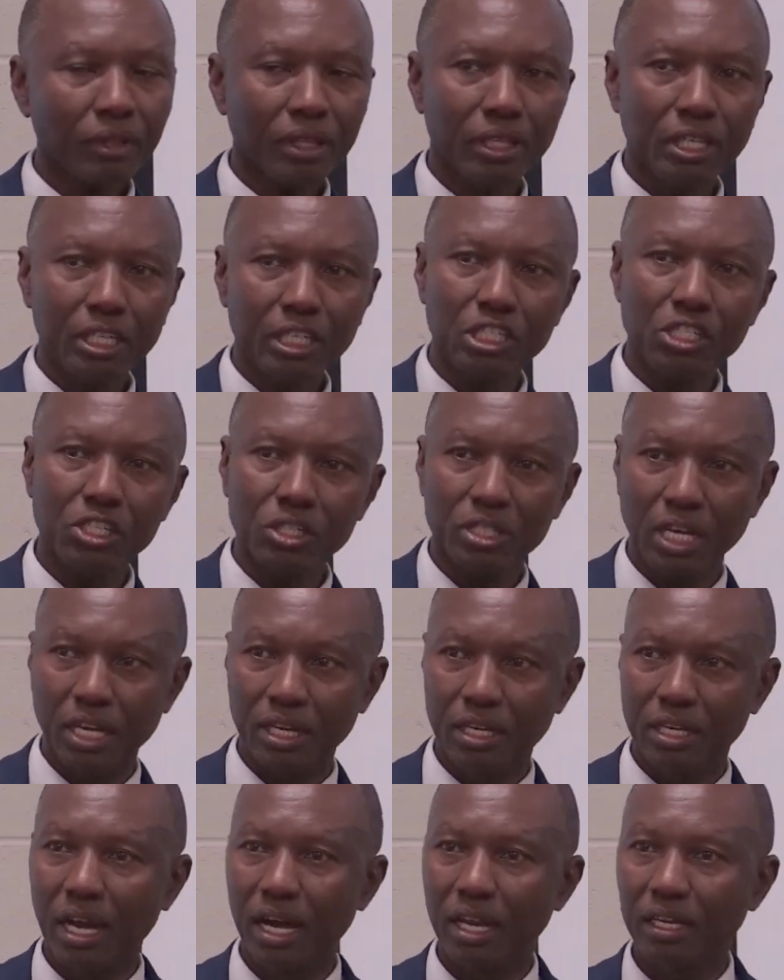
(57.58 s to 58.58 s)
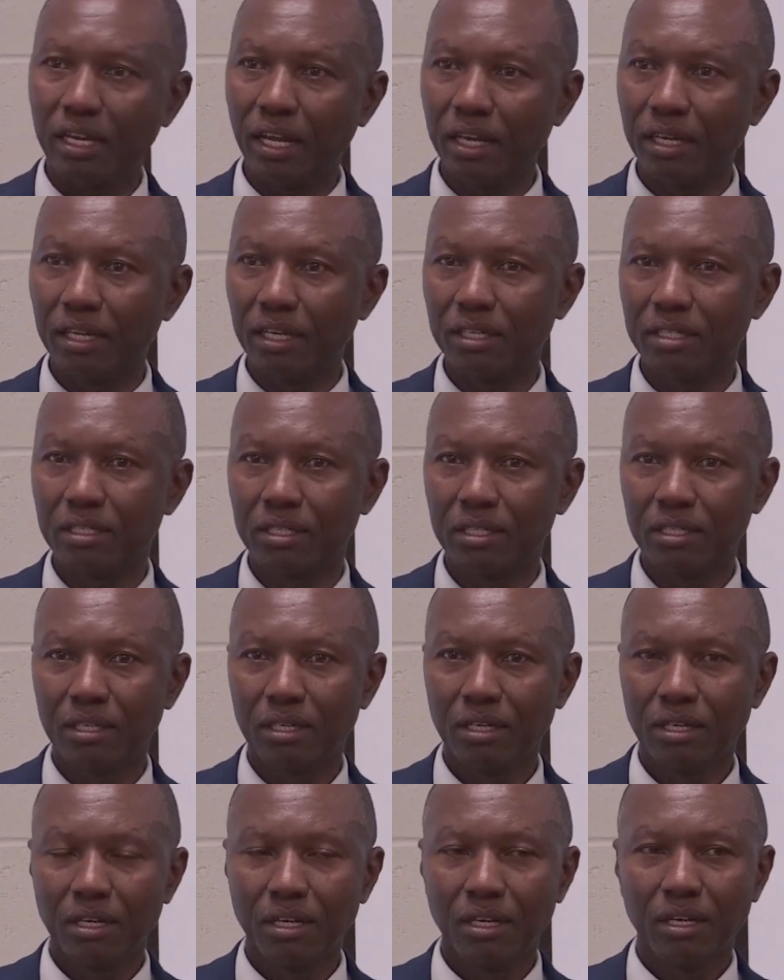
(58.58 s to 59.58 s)
The genocide had ended,
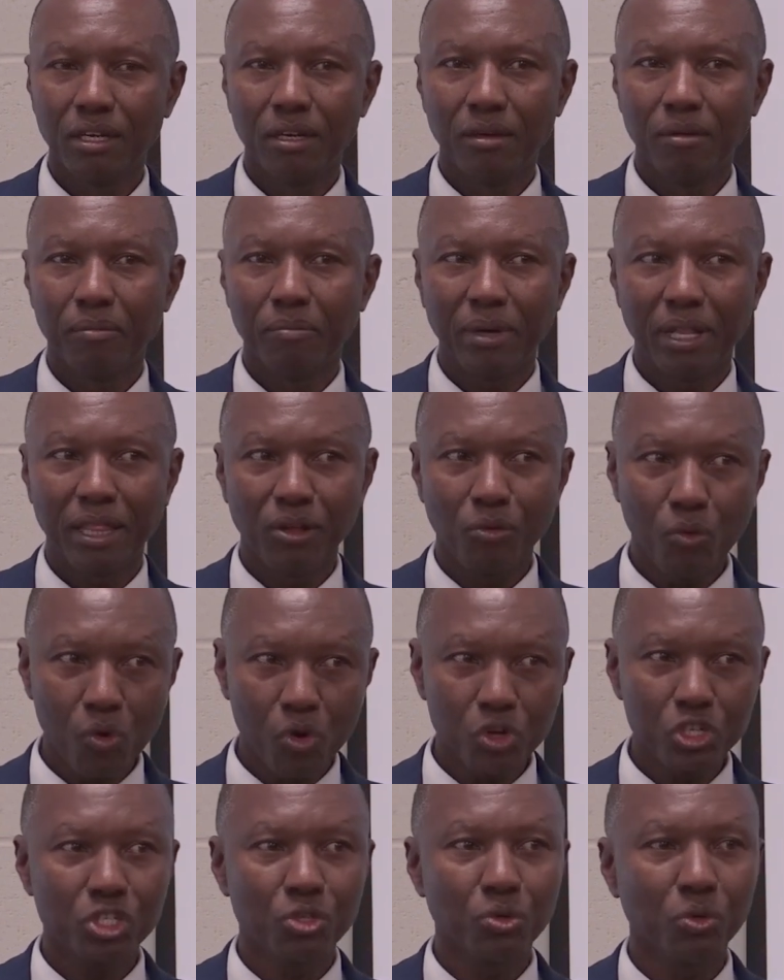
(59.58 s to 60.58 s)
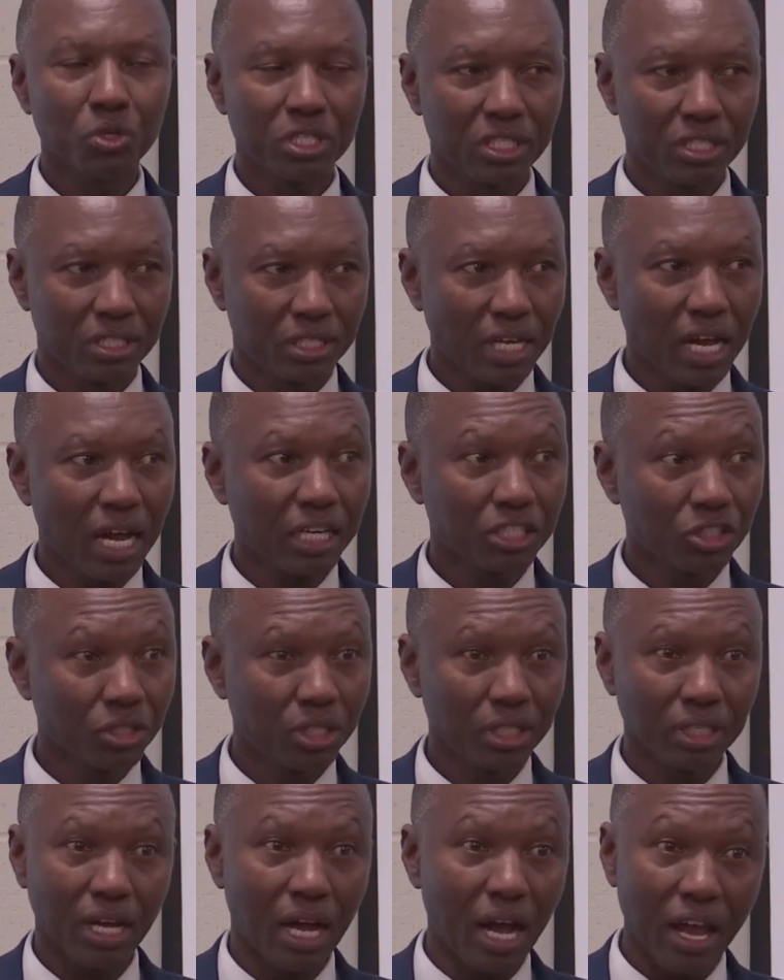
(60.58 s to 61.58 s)
but the worst was
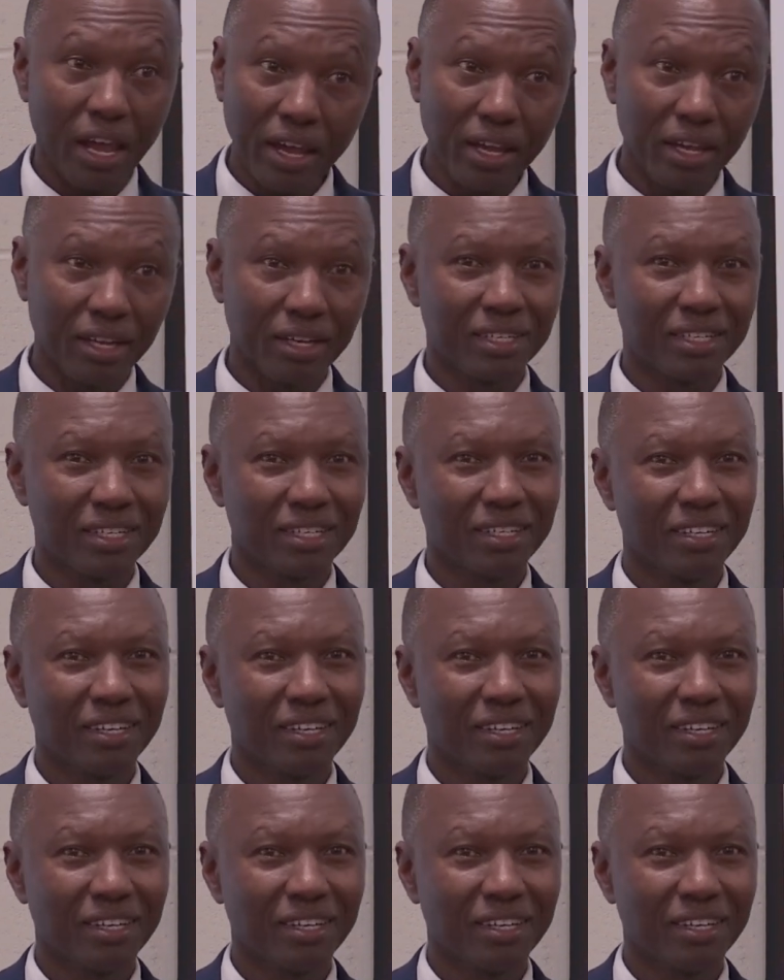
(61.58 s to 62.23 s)
actually ahead.